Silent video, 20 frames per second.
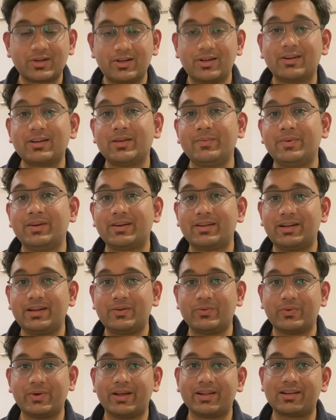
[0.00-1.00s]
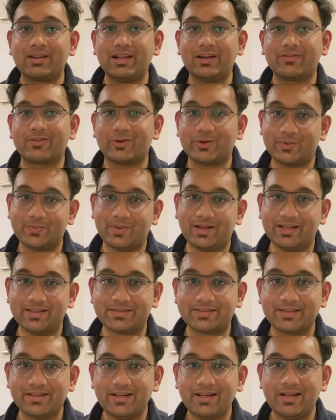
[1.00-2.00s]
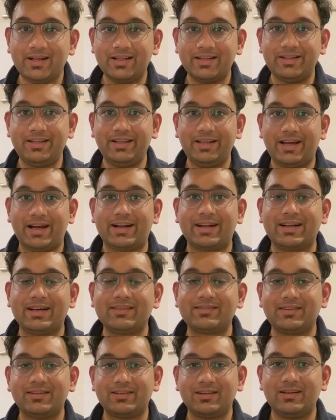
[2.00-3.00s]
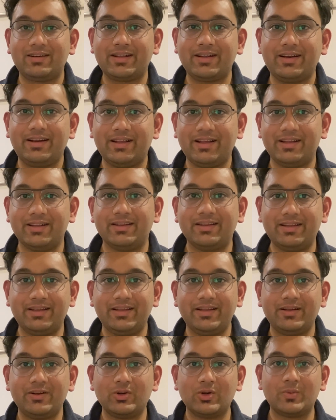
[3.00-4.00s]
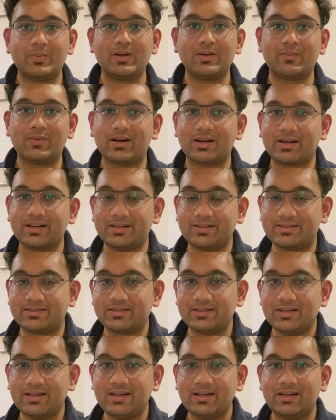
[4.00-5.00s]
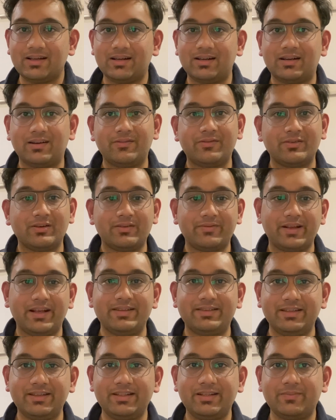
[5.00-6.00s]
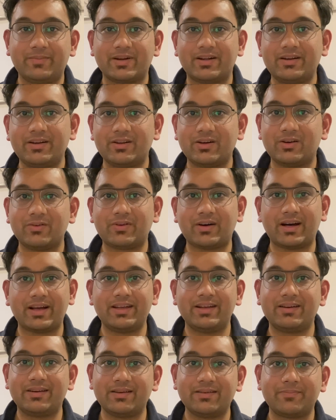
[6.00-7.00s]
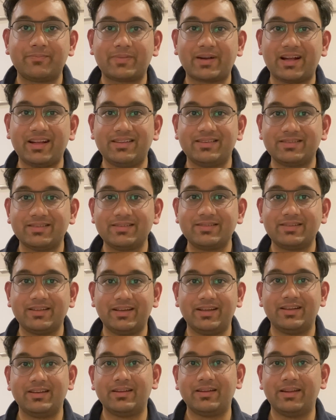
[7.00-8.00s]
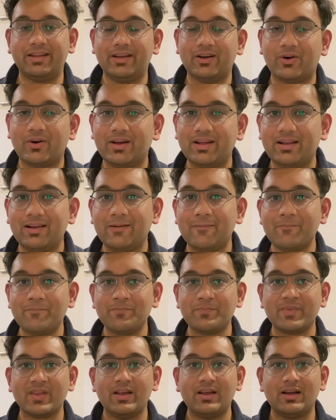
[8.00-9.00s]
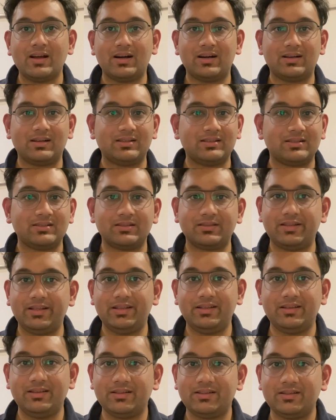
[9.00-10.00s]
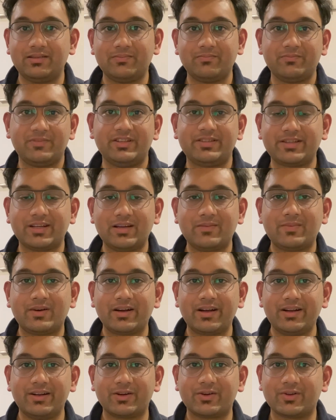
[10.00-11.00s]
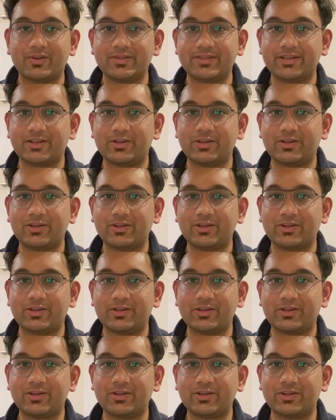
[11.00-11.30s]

not emigrate were left homeless. The attacks resulted in the global markets facing the brunt of higher prices in the oil. The share market across the